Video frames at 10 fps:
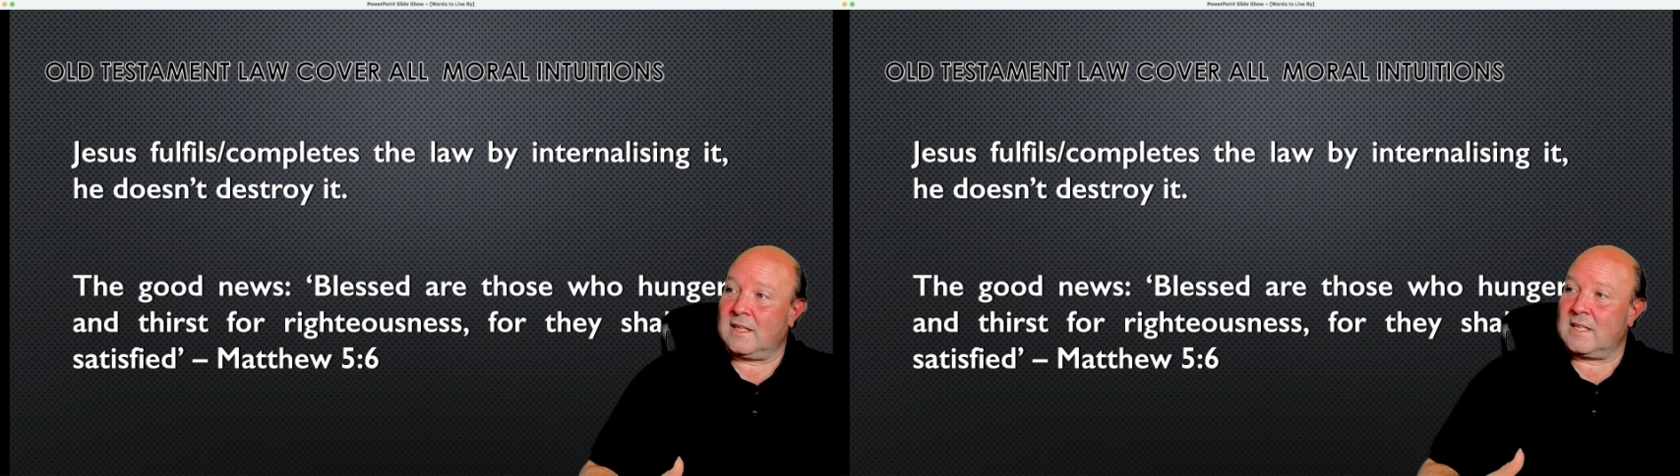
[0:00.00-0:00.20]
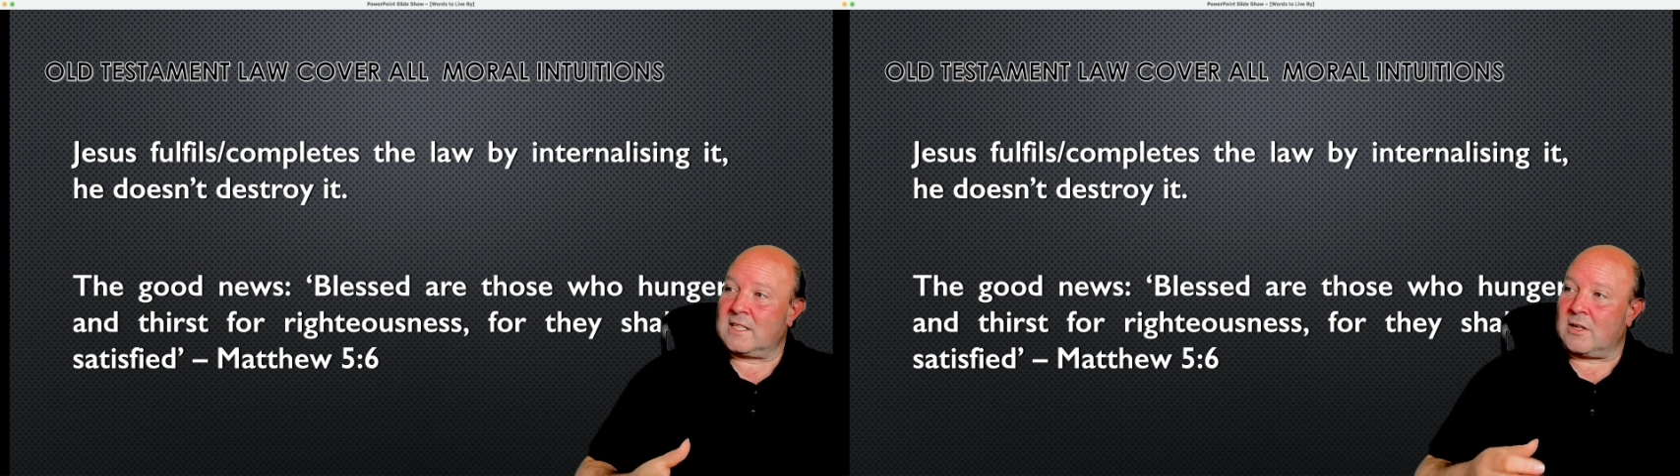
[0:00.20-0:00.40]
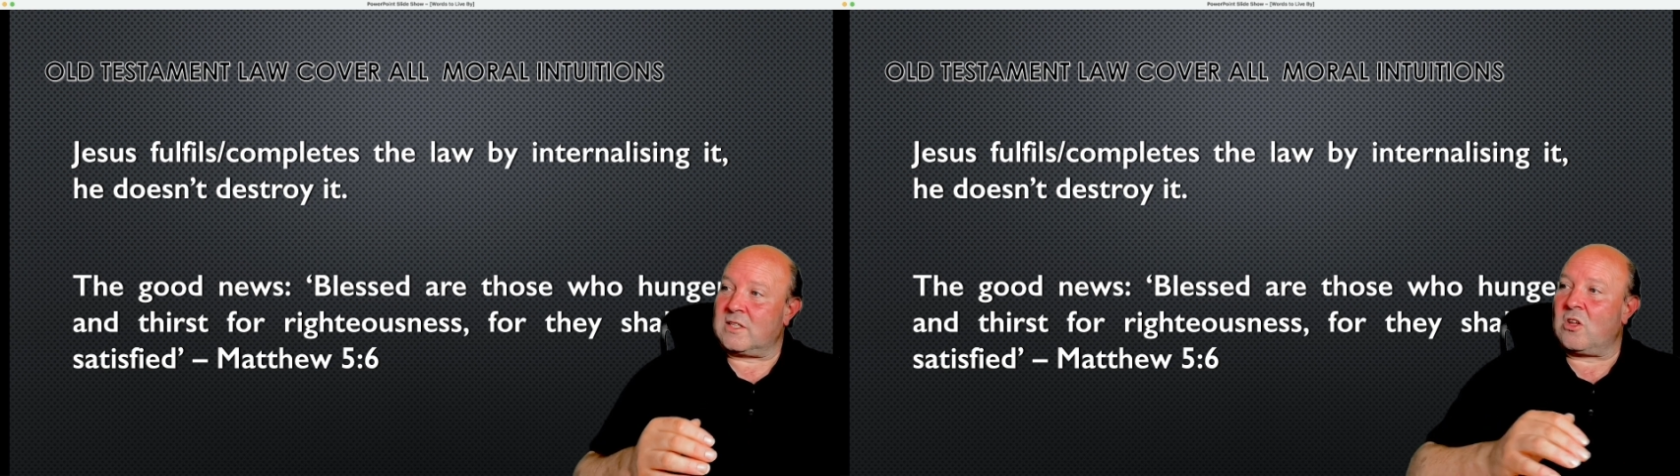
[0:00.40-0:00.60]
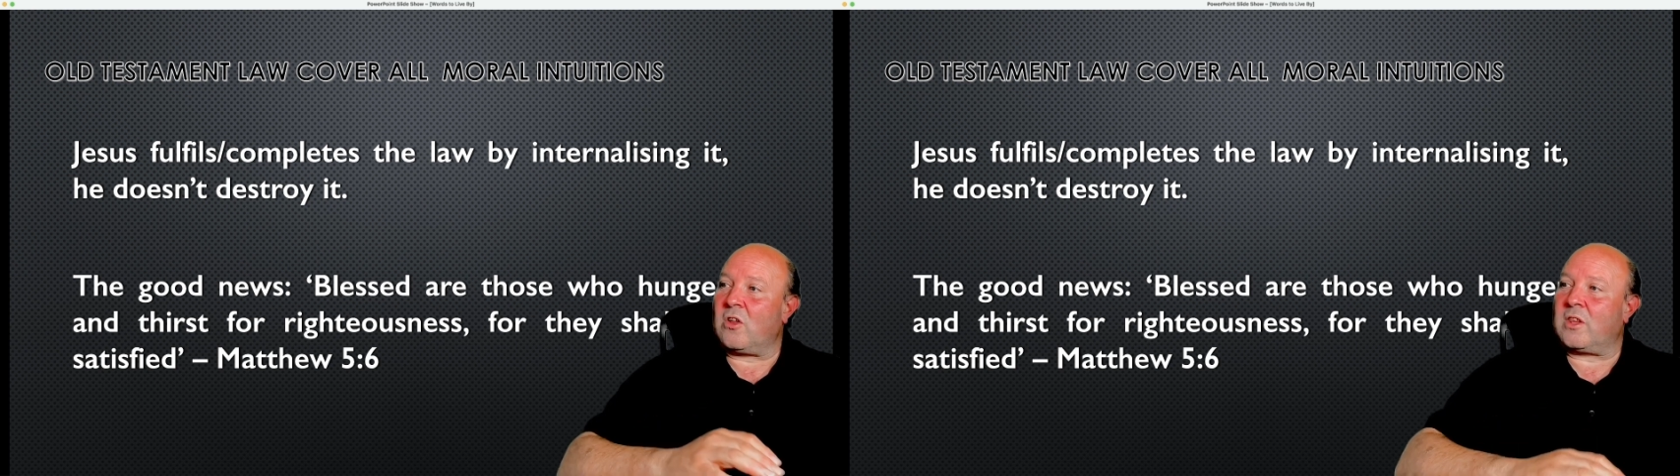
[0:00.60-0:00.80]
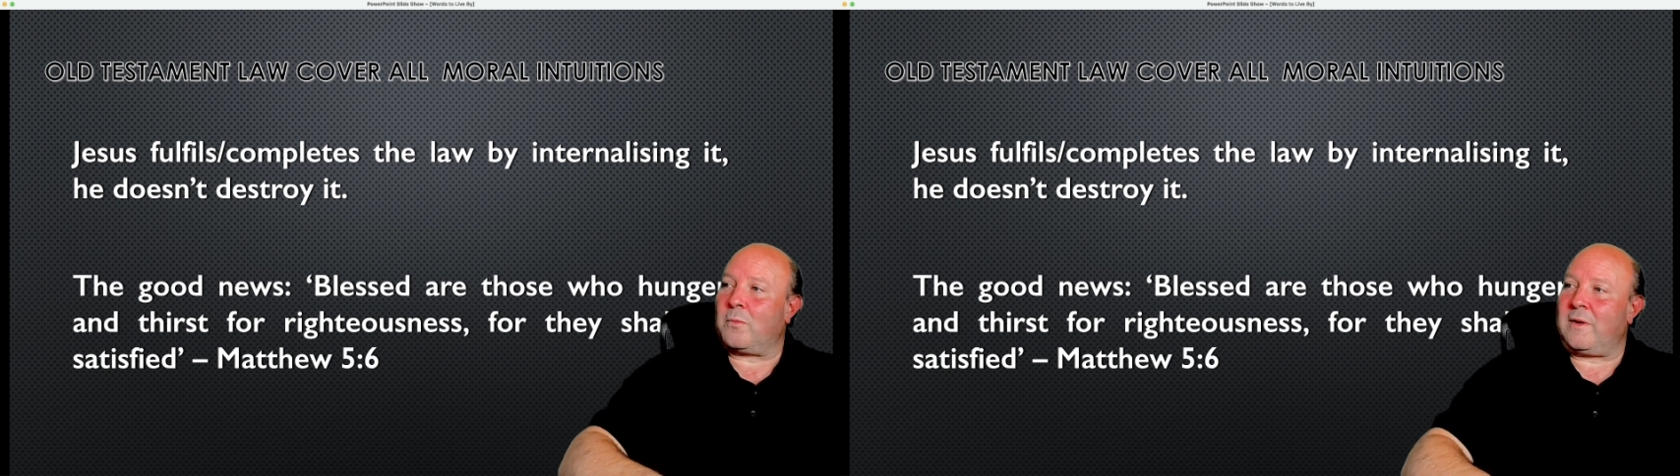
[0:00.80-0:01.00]
So it's
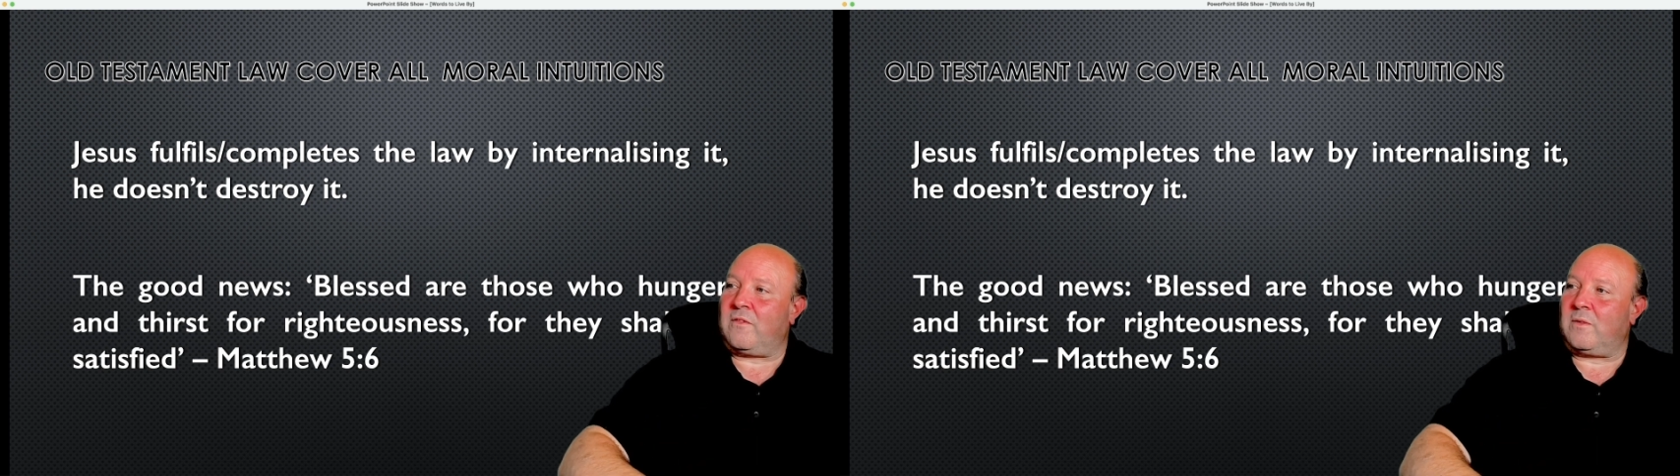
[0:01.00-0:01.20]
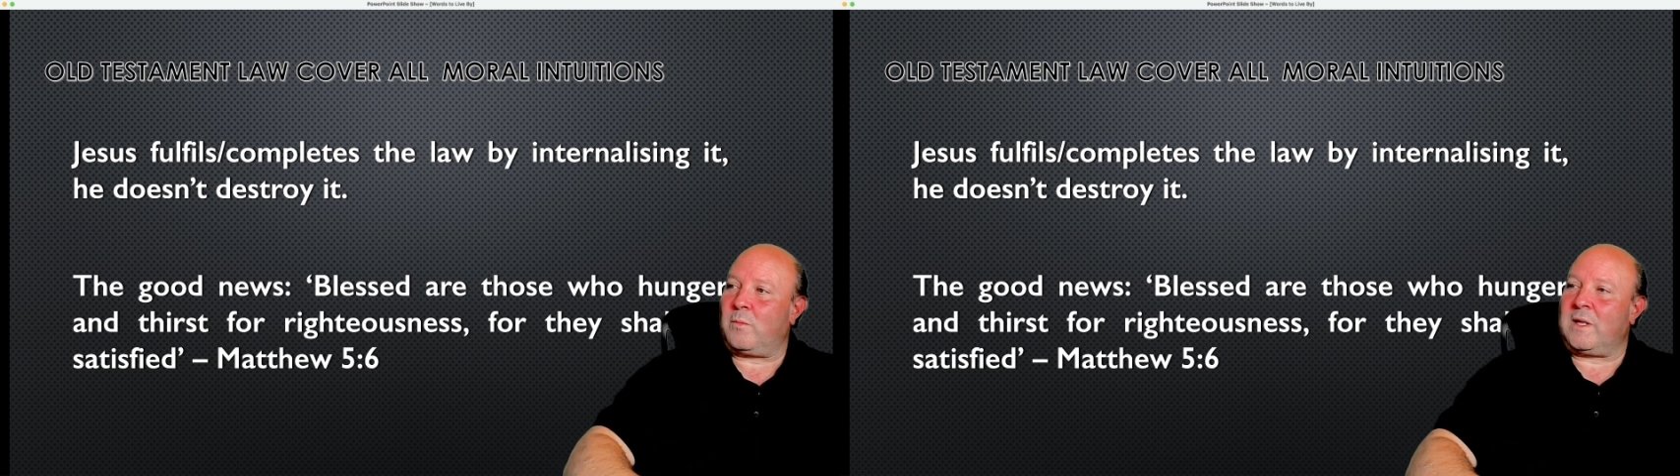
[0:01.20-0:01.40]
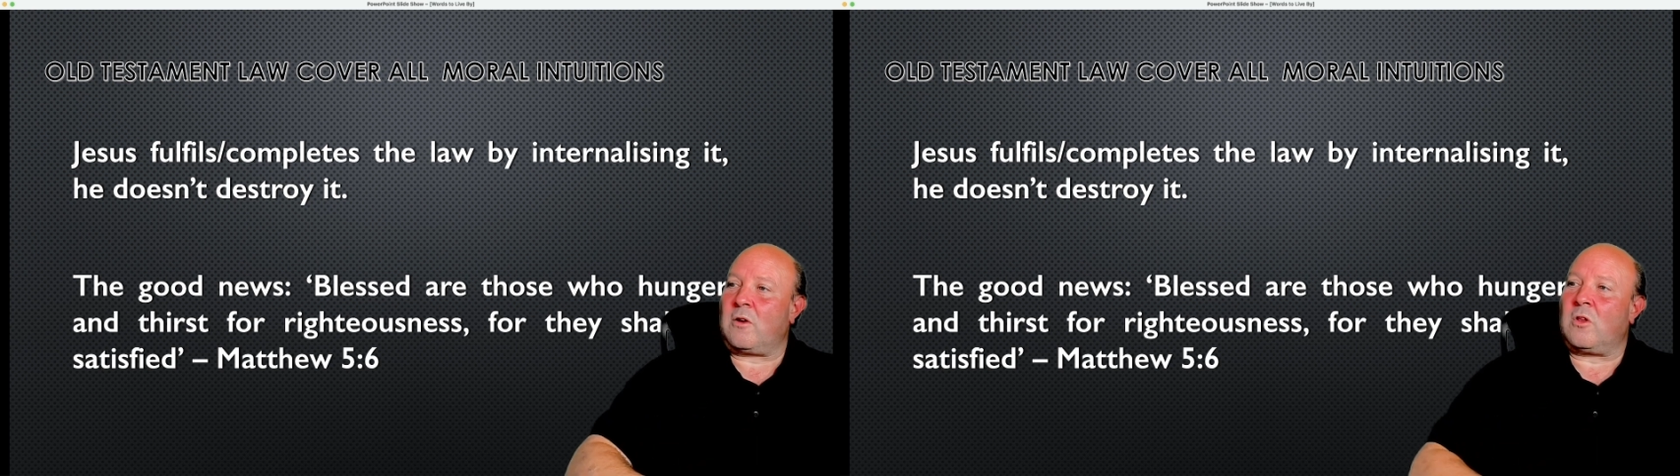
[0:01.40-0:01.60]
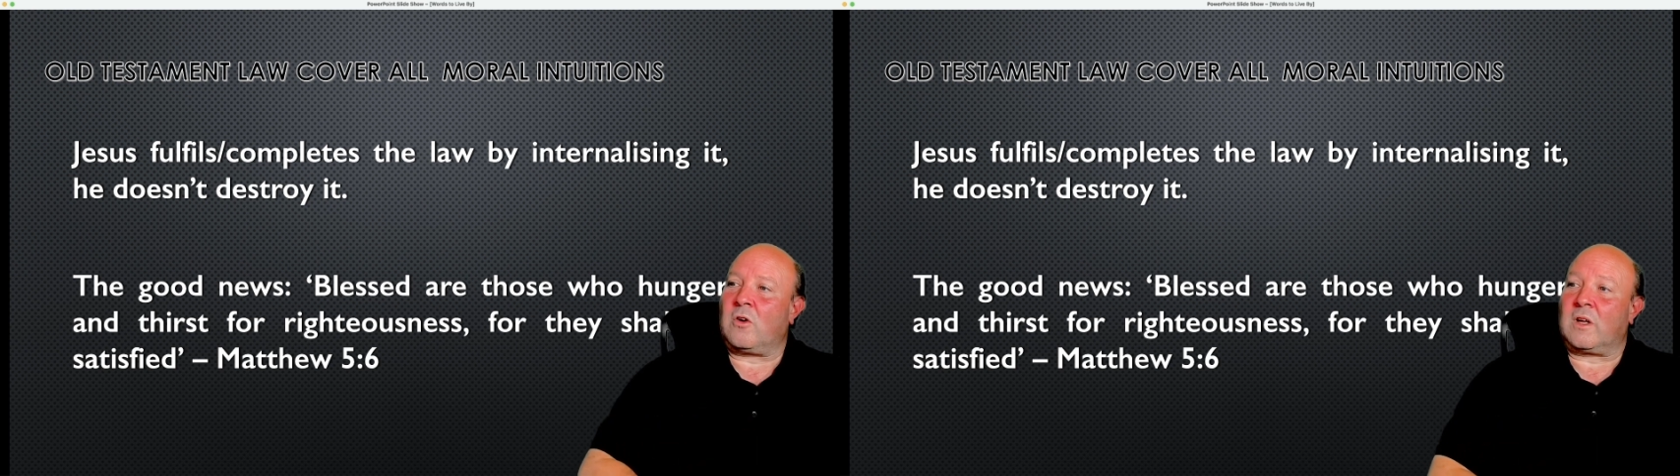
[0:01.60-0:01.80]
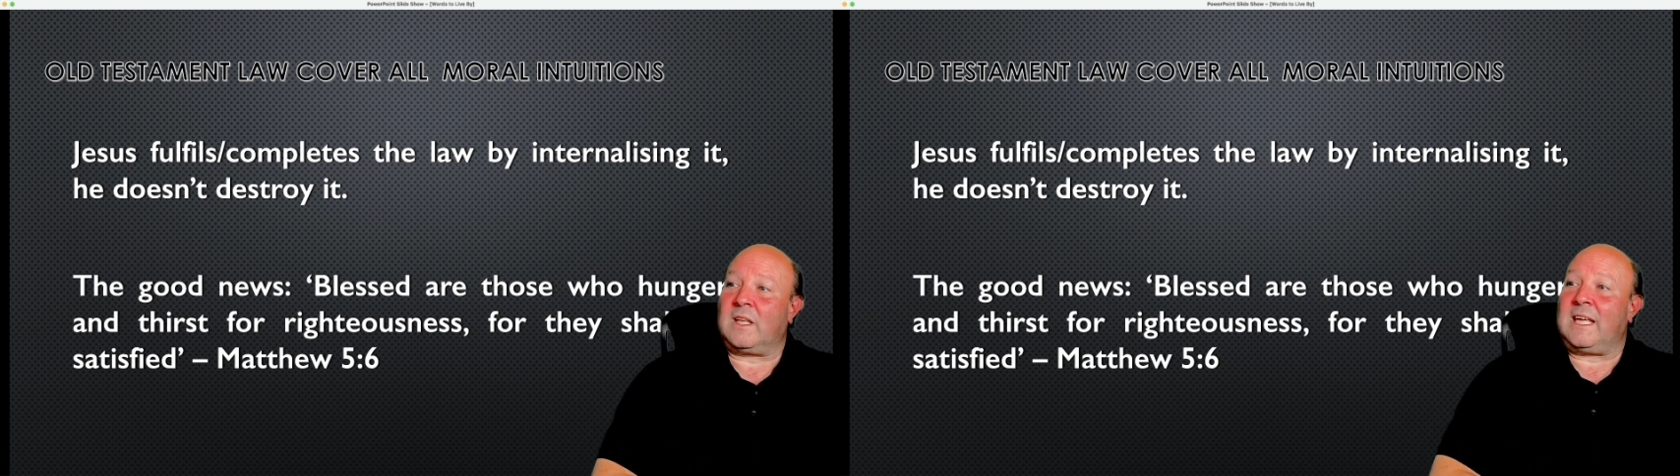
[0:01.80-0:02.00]
not that we no
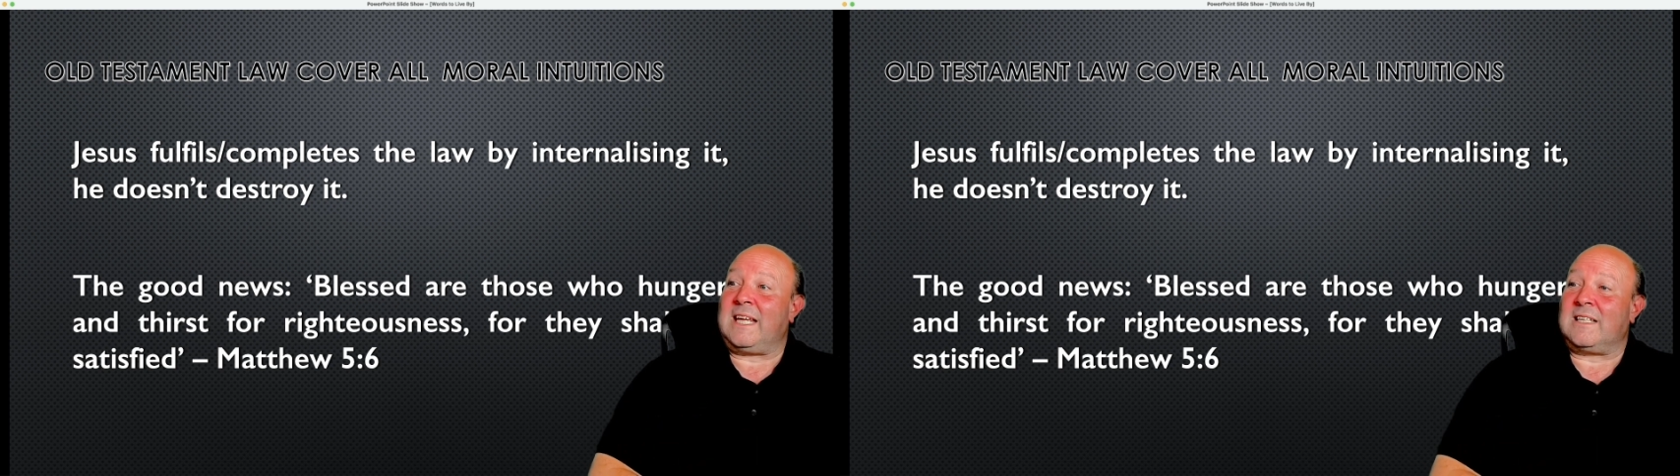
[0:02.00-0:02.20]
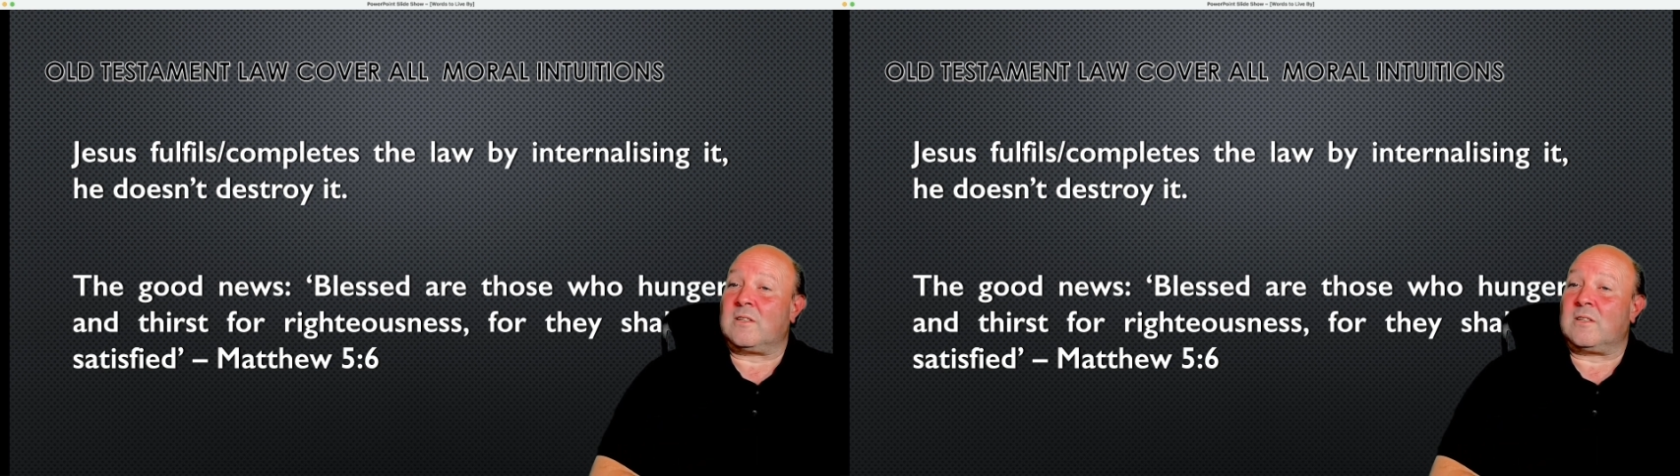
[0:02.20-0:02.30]
longer need